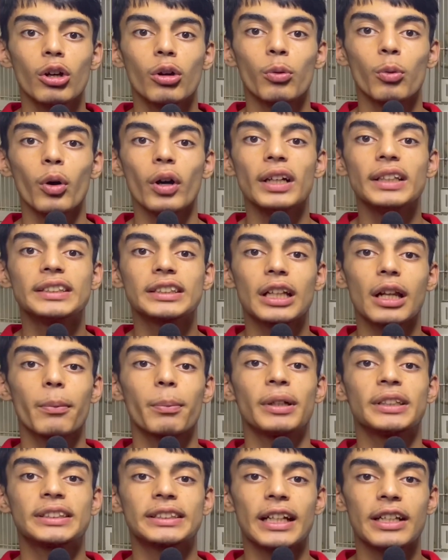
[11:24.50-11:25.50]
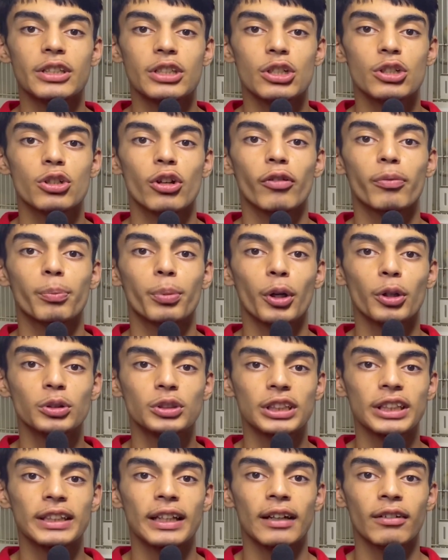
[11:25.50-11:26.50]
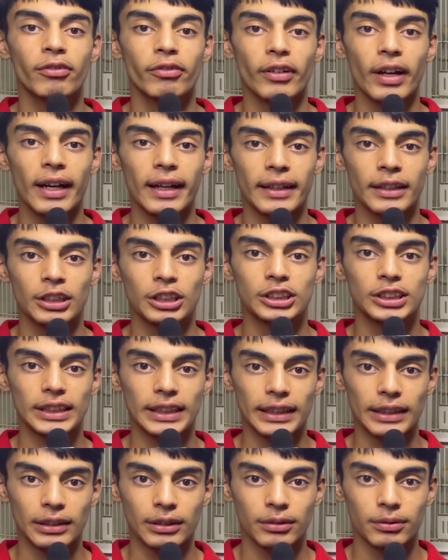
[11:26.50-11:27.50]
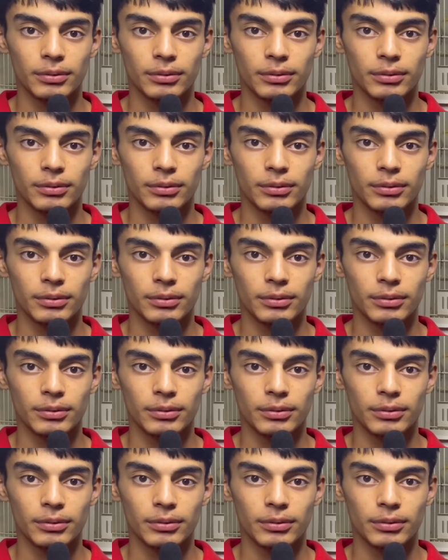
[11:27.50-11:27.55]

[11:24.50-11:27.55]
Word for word: What is the percentage of protein and fat in the seed?